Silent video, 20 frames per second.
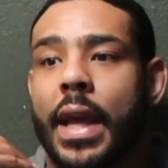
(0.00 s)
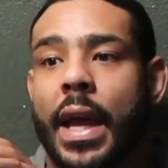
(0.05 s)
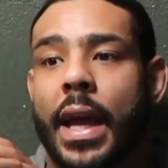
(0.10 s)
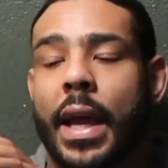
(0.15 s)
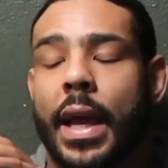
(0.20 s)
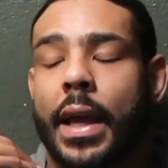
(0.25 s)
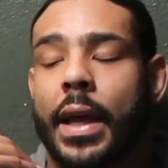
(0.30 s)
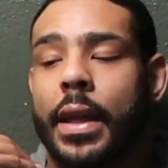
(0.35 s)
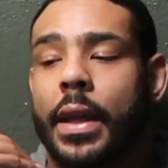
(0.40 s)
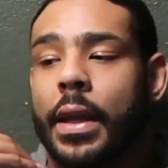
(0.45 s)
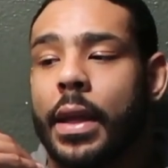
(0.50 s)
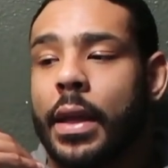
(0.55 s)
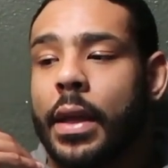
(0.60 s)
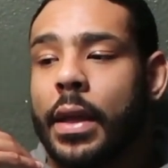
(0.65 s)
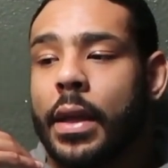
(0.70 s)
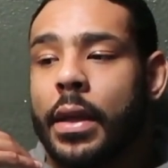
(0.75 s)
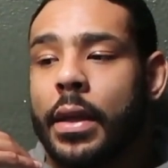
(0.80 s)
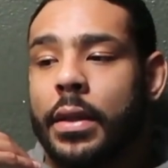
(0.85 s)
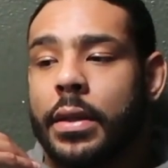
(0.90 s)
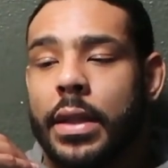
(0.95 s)
that
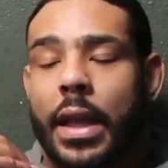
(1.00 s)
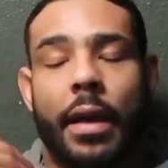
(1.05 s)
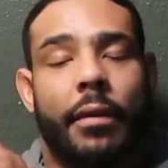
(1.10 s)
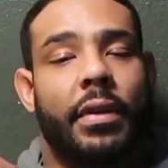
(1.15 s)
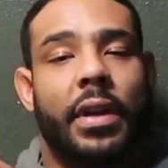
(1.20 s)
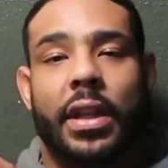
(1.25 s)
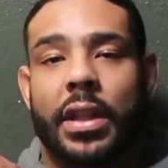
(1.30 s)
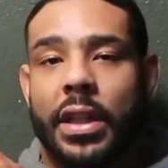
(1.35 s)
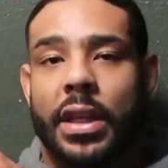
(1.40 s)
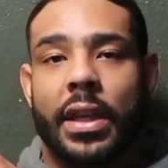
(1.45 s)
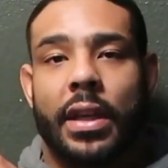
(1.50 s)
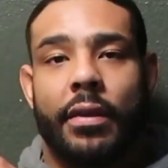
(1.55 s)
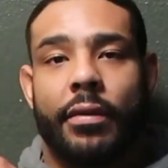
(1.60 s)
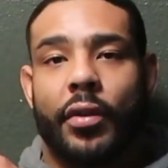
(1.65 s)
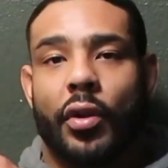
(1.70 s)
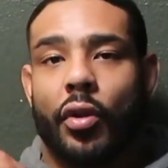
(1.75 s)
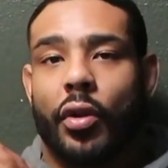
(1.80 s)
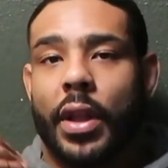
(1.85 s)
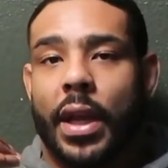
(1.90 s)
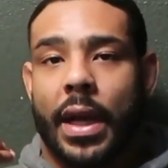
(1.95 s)
definitely
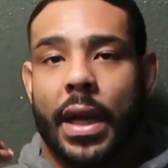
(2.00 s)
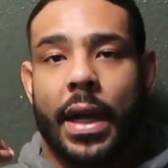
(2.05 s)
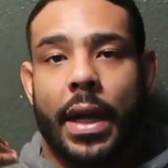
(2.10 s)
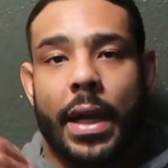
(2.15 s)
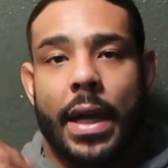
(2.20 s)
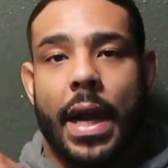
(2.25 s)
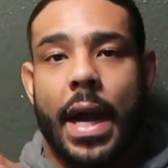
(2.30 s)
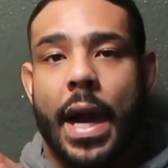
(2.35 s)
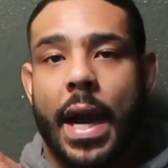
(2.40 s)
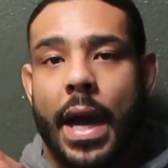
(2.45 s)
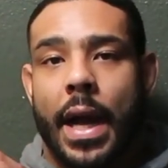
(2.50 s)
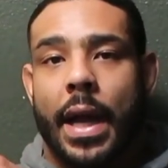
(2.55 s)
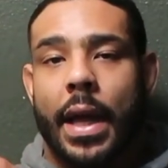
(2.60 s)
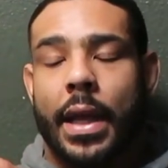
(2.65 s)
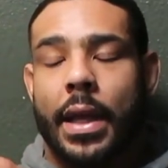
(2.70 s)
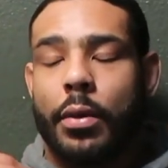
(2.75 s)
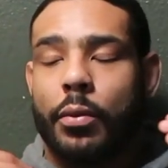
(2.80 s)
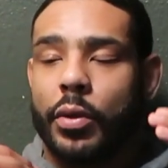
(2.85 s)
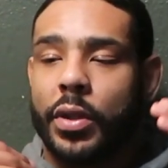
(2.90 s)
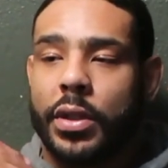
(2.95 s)
if you're like a
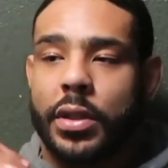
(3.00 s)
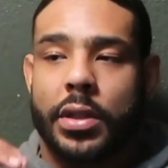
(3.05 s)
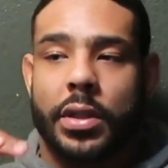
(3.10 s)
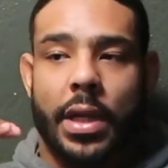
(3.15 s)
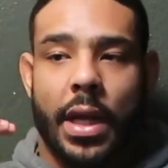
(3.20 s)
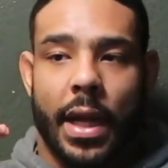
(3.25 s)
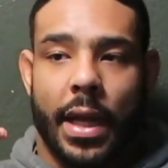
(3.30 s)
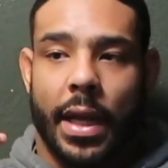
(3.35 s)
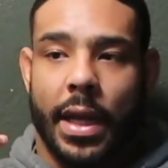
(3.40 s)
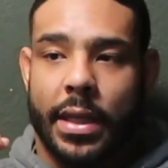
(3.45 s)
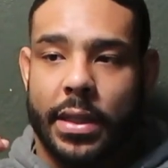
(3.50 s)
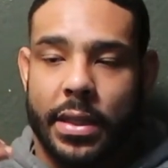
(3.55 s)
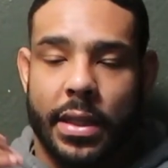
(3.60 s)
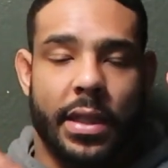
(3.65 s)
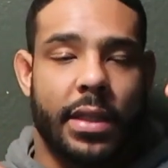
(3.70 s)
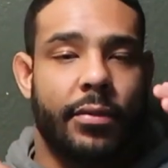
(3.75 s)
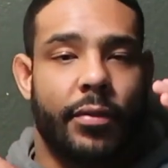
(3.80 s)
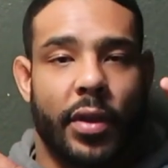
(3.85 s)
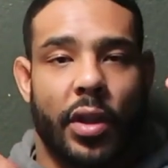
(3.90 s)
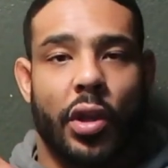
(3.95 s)
guy, which I guess
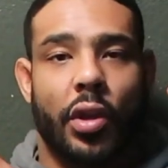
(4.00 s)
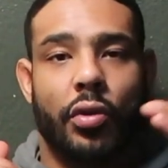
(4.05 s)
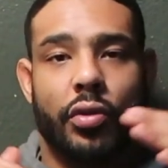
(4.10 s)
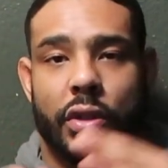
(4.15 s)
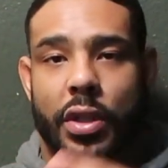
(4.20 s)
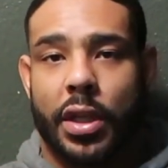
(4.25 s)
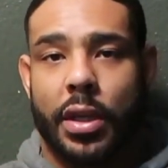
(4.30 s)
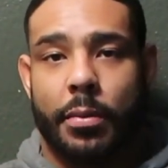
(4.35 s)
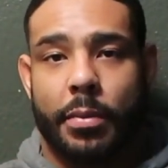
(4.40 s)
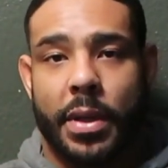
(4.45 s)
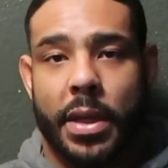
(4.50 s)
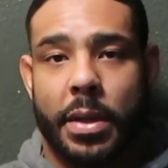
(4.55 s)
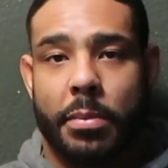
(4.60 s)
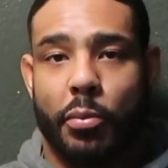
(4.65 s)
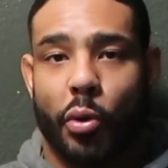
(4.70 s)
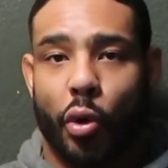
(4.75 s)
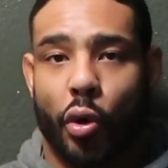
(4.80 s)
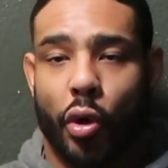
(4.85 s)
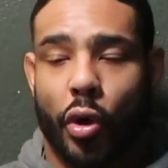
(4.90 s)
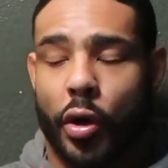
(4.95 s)
this video is gonna be
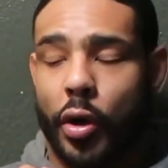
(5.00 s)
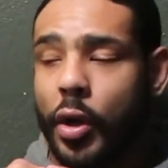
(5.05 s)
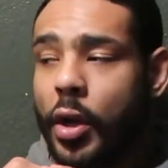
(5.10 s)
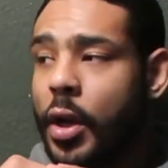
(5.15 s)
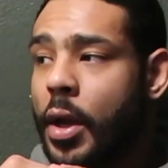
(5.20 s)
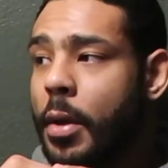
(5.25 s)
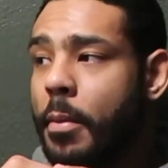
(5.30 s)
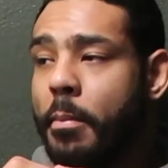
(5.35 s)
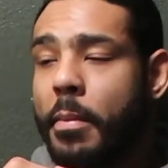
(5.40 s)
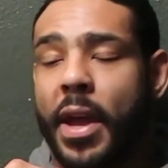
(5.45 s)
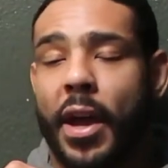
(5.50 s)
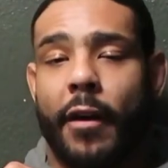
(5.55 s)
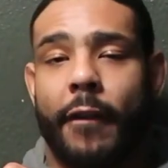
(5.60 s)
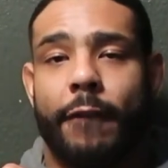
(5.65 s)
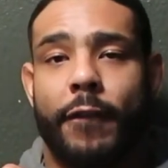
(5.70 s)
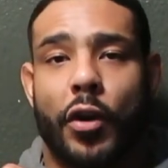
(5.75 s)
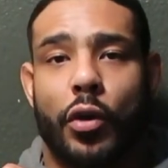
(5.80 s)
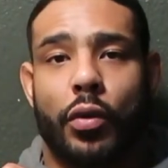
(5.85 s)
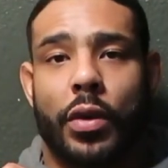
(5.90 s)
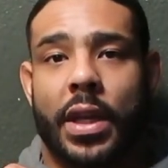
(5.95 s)
more
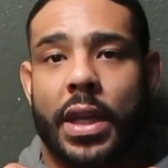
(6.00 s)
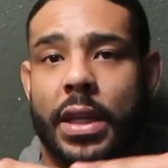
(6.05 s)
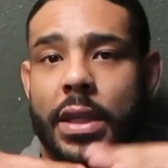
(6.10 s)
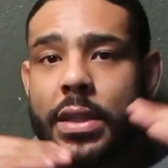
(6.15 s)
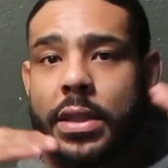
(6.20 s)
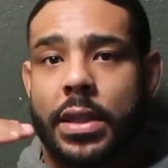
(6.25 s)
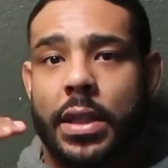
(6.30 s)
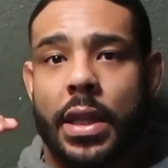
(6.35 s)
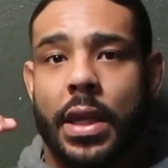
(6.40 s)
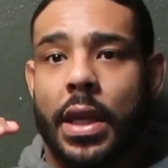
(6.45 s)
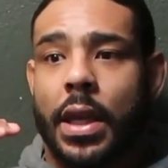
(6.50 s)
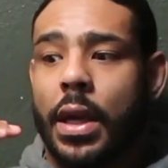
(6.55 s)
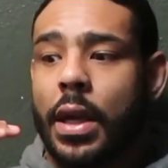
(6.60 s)
male focused,